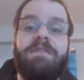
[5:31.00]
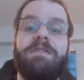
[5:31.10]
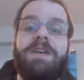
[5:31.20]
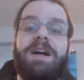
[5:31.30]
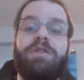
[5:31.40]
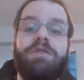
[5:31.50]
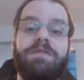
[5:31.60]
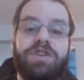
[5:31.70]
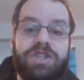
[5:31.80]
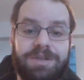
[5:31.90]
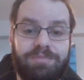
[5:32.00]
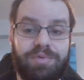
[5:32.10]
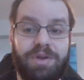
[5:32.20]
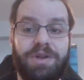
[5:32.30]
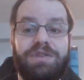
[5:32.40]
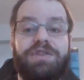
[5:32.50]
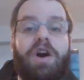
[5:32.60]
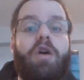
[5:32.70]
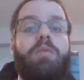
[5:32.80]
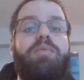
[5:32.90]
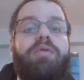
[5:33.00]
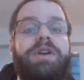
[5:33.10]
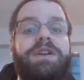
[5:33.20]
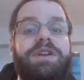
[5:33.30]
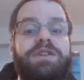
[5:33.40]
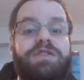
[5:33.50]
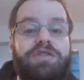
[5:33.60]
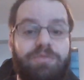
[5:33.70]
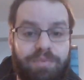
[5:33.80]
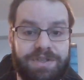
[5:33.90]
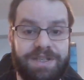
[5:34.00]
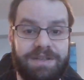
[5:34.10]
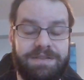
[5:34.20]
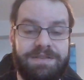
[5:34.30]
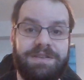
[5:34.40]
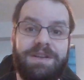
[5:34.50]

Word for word: of the value of the ship to 0.2%,